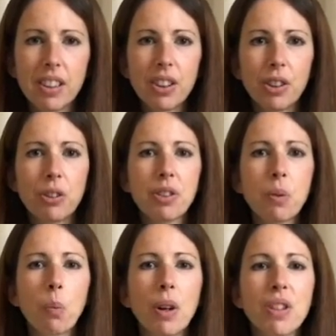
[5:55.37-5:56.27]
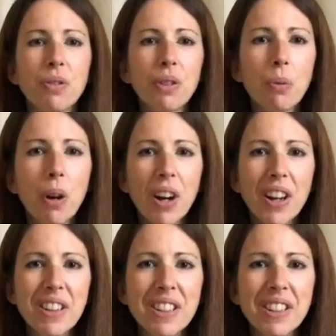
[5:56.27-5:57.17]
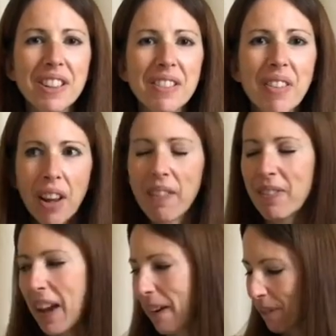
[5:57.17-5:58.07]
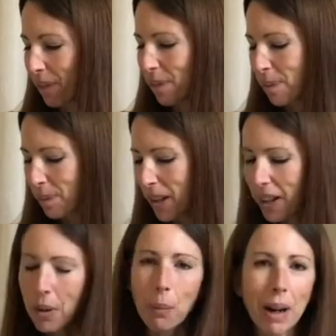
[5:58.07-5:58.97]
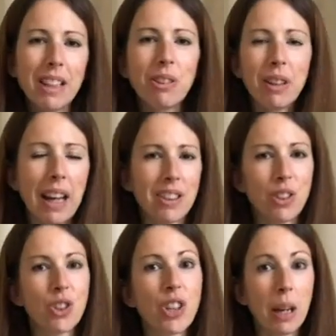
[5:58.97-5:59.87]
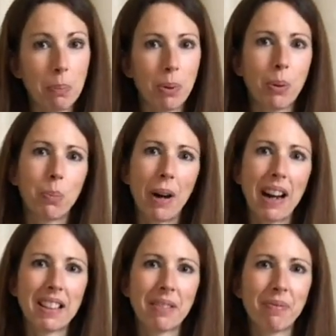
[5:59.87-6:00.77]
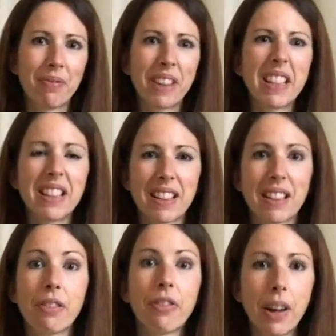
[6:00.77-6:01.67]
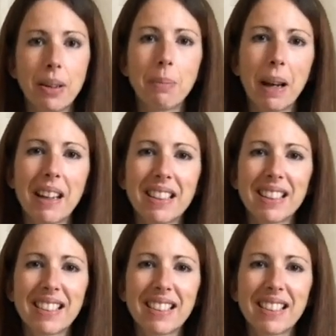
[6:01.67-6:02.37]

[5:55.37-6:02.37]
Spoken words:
Use some wonderful words. Now, when you get to shape your bread, this is the fun bit.